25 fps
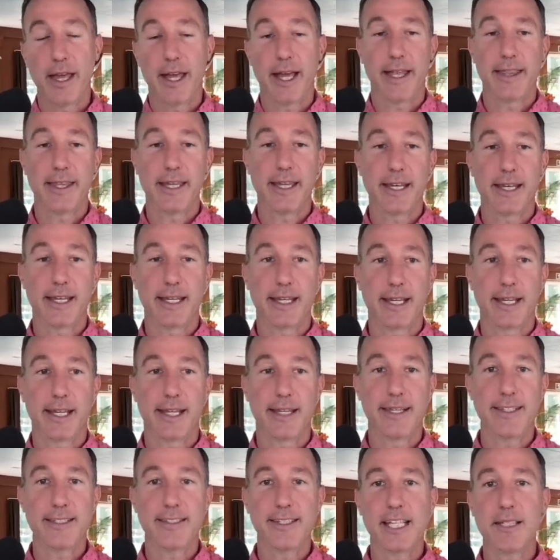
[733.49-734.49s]
And then
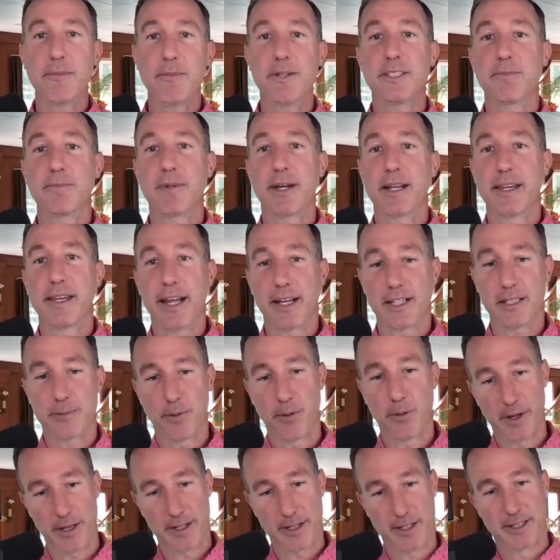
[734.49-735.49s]
this leads me to my next
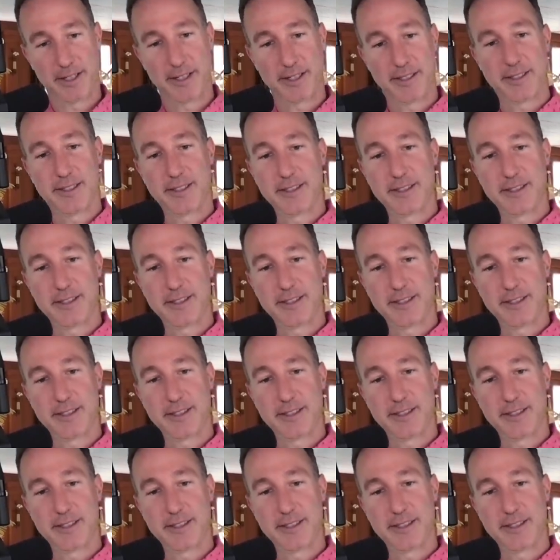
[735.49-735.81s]
point.